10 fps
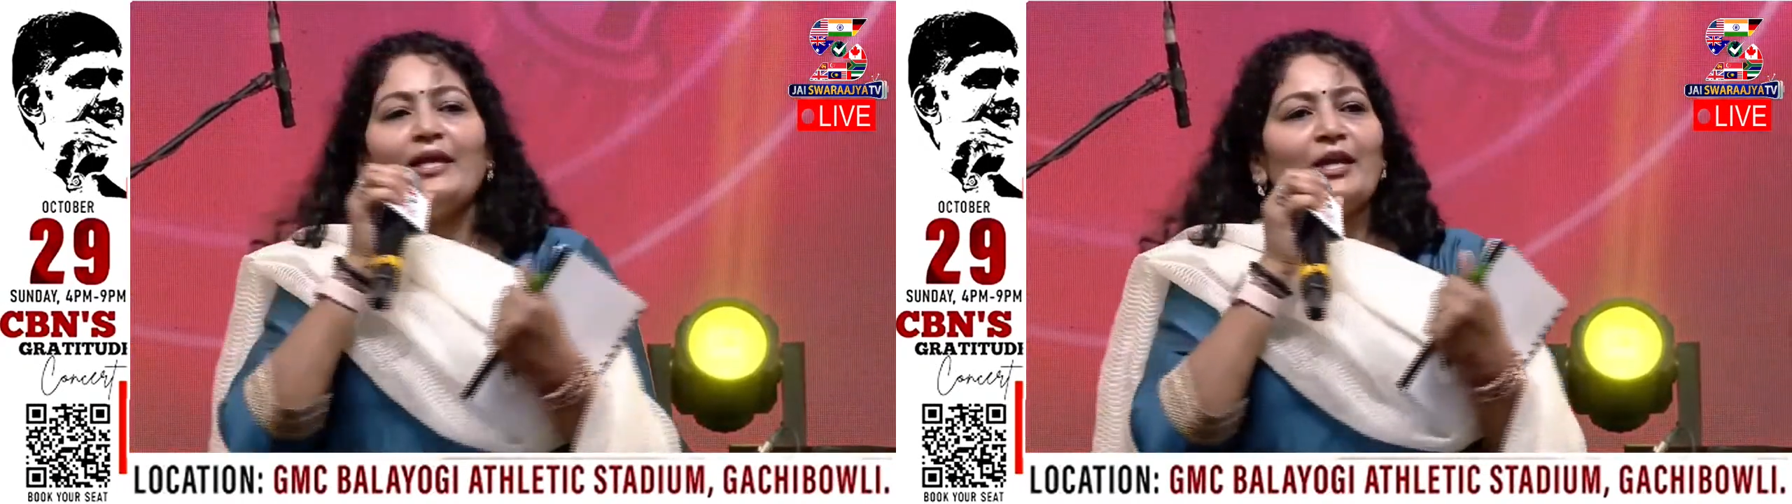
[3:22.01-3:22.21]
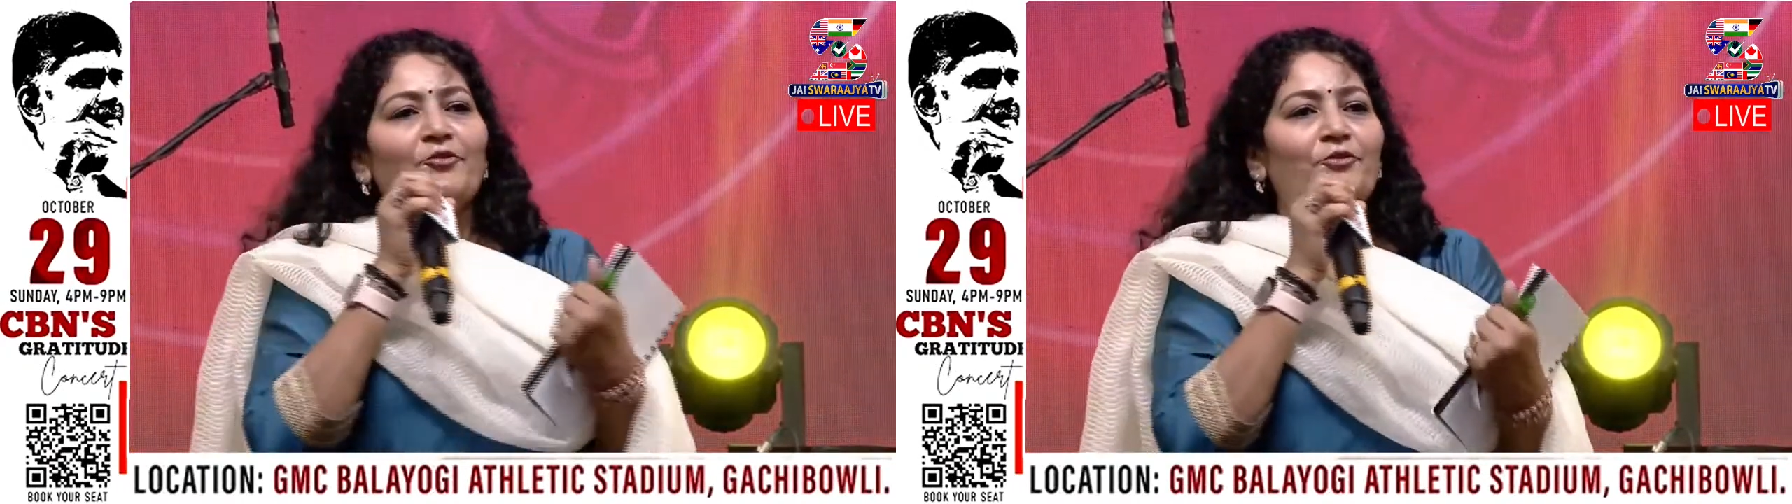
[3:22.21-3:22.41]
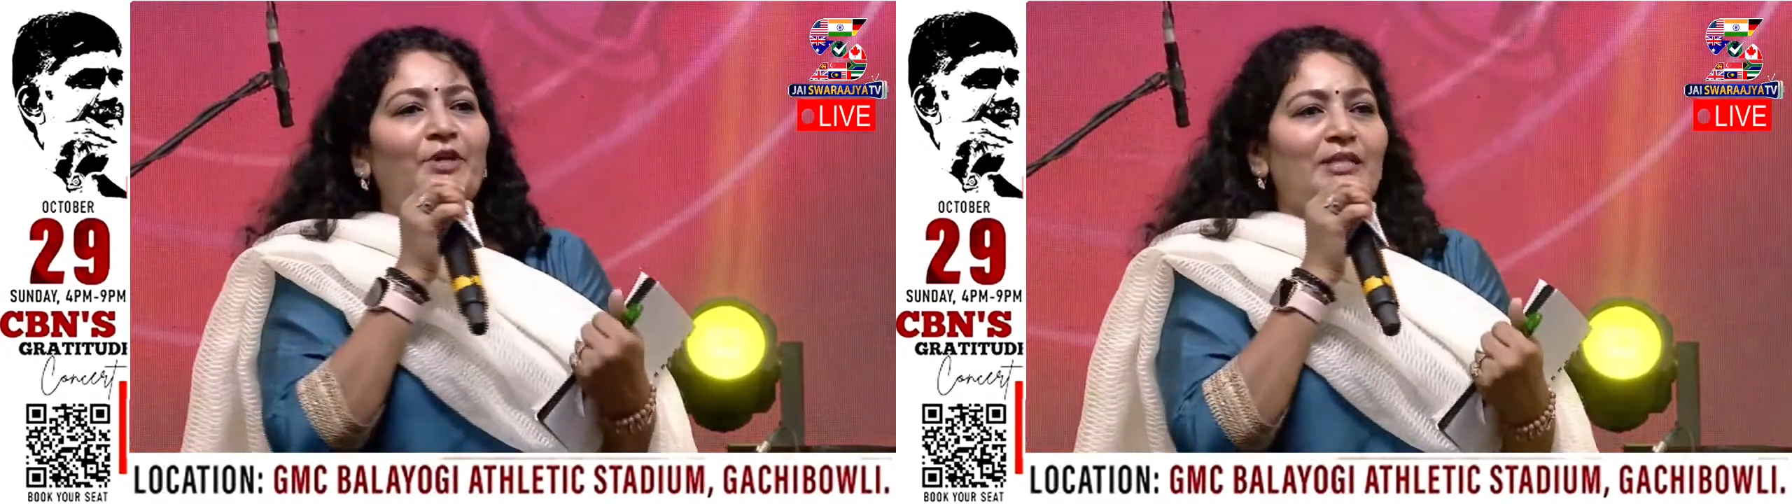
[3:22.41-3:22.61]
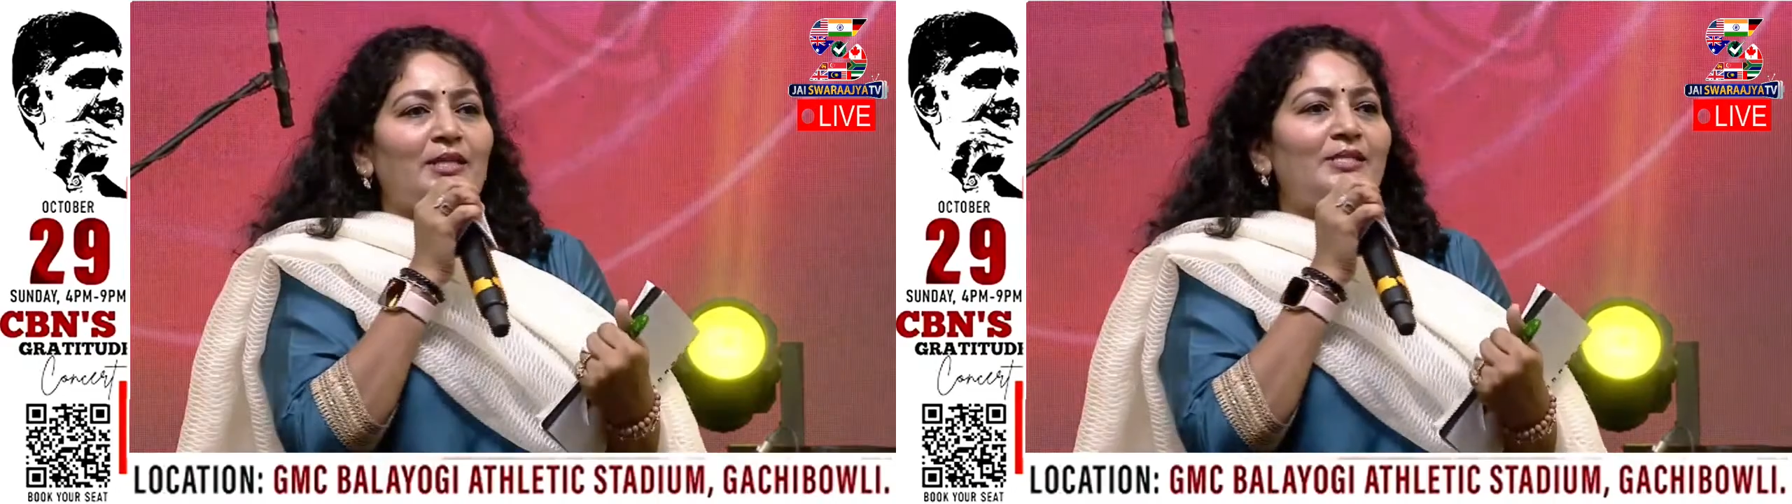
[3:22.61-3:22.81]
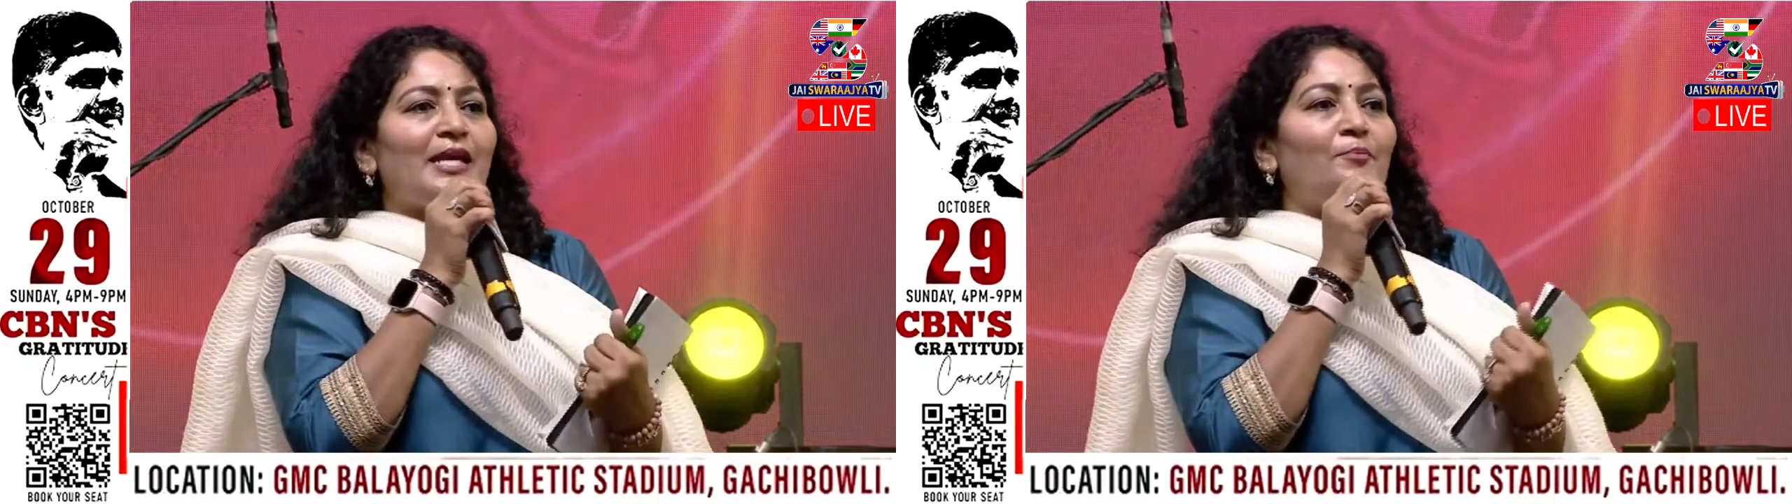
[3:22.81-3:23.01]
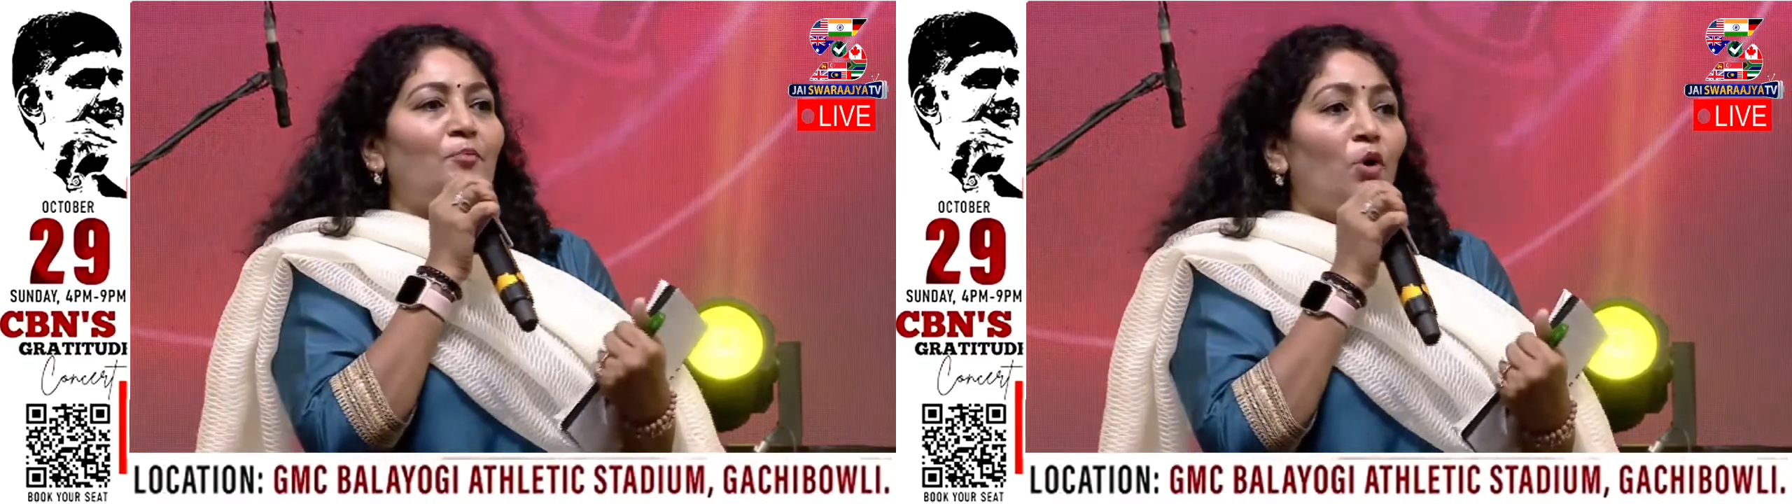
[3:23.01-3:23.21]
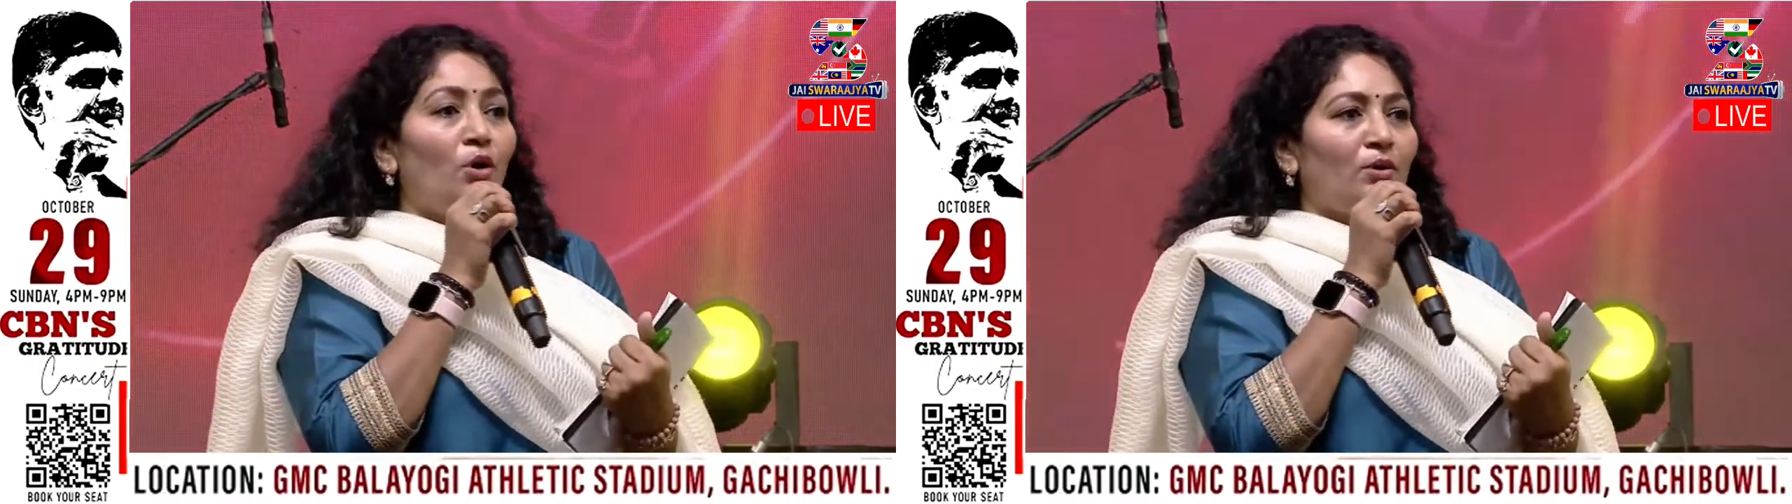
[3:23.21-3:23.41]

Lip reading: enough reasons and